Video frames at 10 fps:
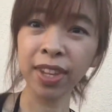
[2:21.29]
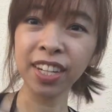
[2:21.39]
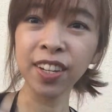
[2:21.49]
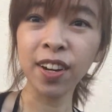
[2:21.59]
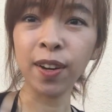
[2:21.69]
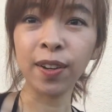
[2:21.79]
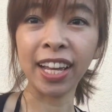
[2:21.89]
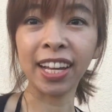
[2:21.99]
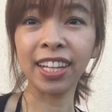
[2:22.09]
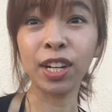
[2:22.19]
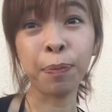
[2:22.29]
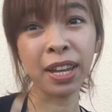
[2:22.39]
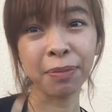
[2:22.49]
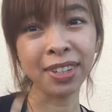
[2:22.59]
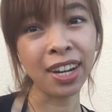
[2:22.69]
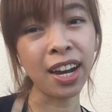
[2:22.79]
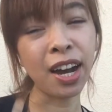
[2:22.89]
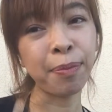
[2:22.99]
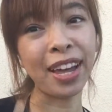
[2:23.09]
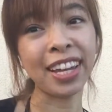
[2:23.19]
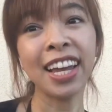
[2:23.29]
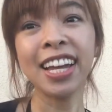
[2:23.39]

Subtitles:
you know, like a little pick-me-up, like